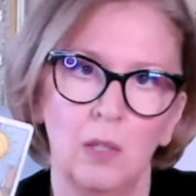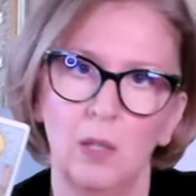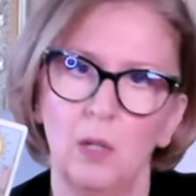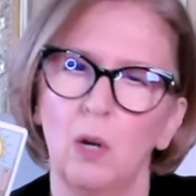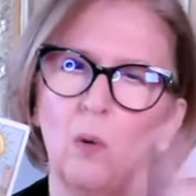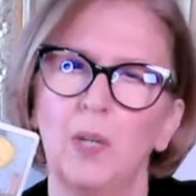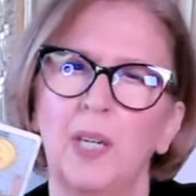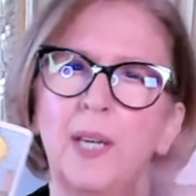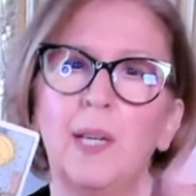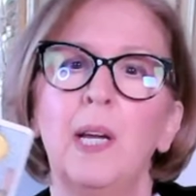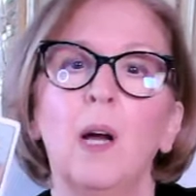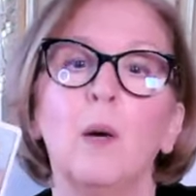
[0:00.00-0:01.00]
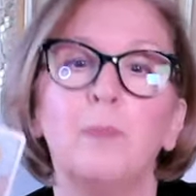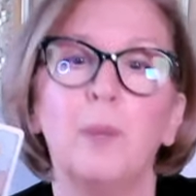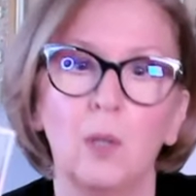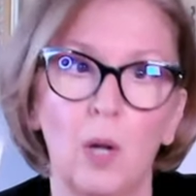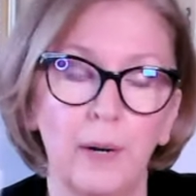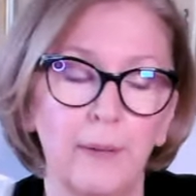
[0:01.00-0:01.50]
you know, kicking up a
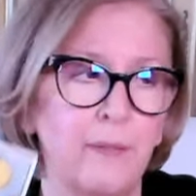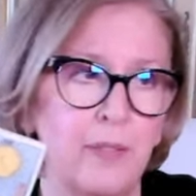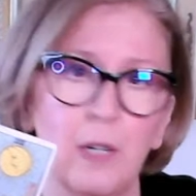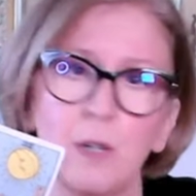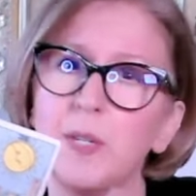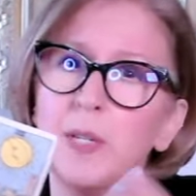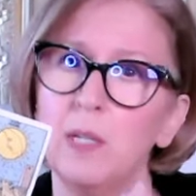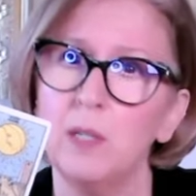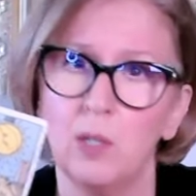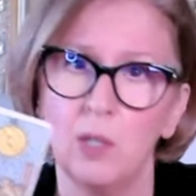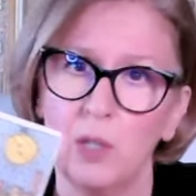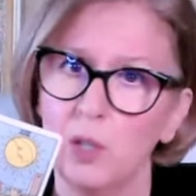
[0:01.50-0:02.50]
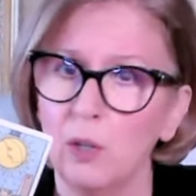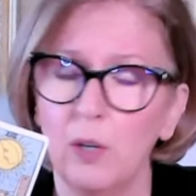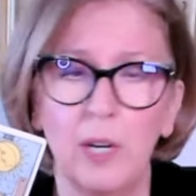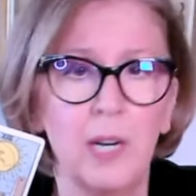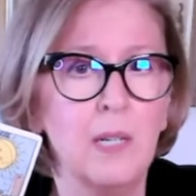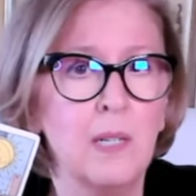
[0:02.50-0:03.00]
lot of fears and
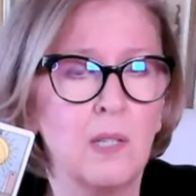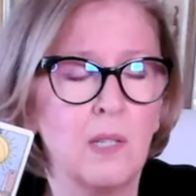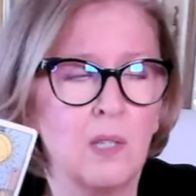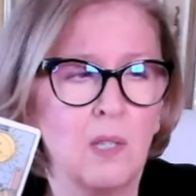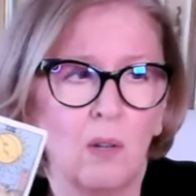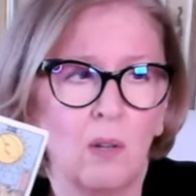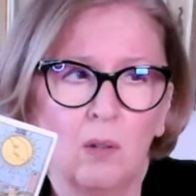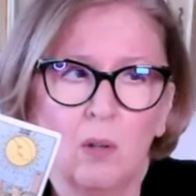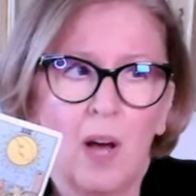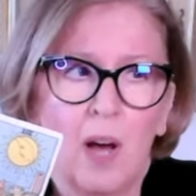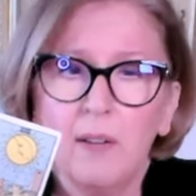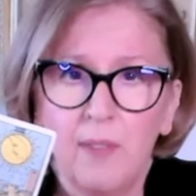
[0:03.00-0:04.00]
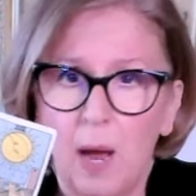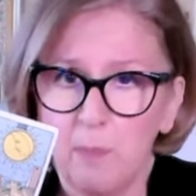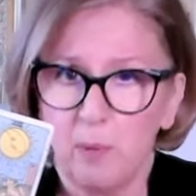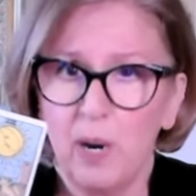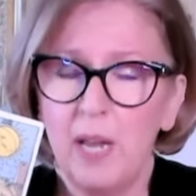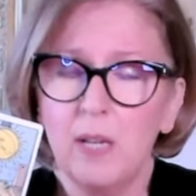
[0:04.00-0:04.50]
insecurities, a lot of
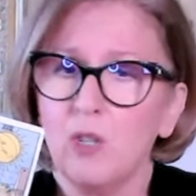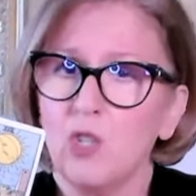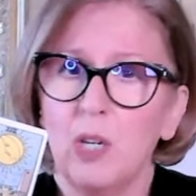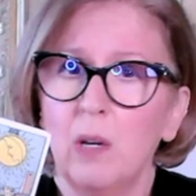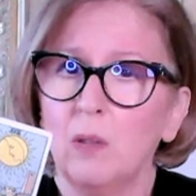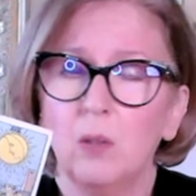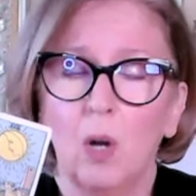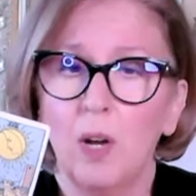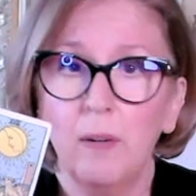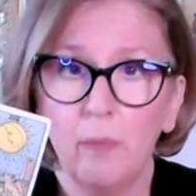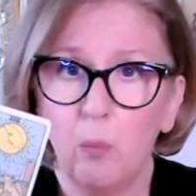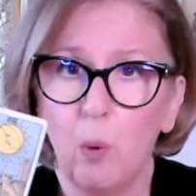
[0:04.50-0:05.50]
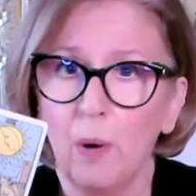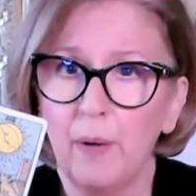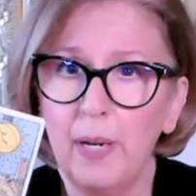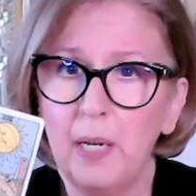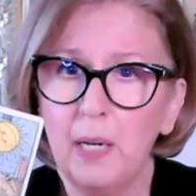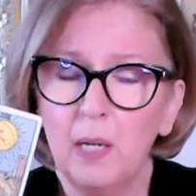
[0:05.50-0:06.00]
apprehension, a lot of
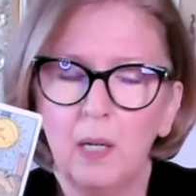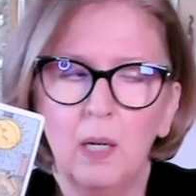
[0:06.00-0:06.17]
worry.